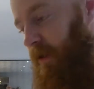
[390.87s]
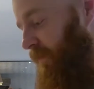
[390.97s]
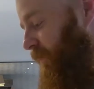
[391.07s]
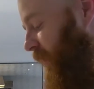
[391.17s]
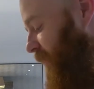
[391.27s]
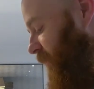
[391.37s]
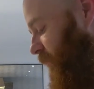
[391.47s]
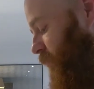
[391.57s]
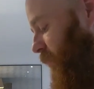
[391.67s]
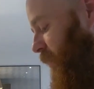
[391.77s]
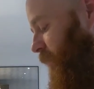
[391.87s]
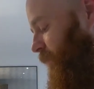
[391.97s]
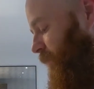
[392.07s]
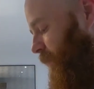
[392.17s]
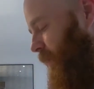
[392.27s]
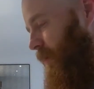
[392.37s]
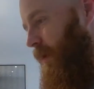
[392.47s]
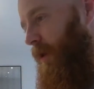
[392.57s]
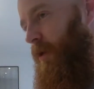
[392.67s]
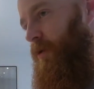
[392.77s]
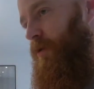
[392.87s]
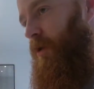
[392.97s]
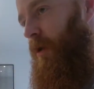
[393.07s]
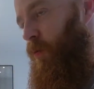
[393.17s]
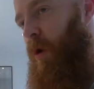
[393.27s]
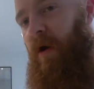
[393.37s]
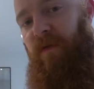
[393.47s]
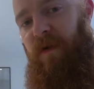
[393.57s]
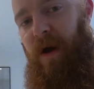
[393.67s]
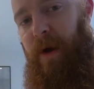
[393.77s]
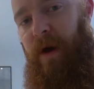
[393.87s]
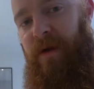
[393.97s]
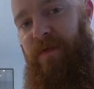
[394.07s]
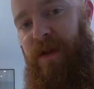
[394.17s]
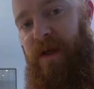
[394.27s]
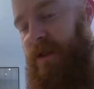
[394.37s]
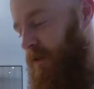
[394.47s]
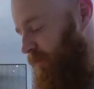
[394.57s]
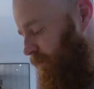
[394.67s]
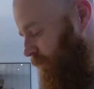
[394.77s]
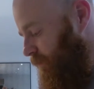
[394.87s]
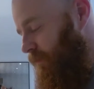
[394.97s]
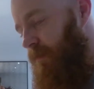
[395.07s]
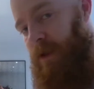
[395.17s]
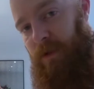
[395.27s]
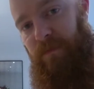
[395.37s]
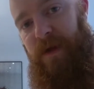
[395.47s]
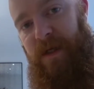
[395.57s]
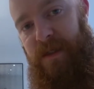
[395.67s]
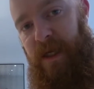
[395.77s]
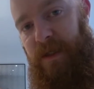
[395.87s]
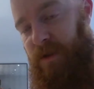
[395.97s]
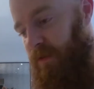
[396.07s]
honey flavour as well. I used wildflower honey for this. You can really taste